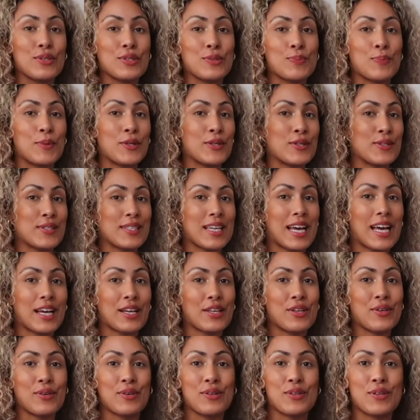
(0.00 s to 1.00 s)
use blue
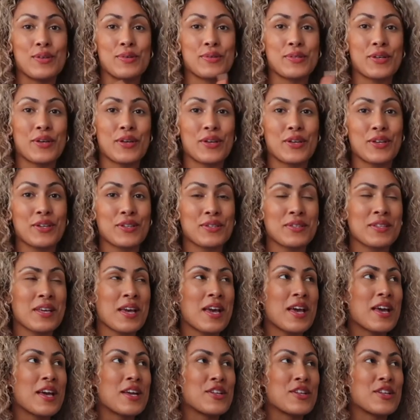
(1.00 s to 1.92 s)
tack you can use hooks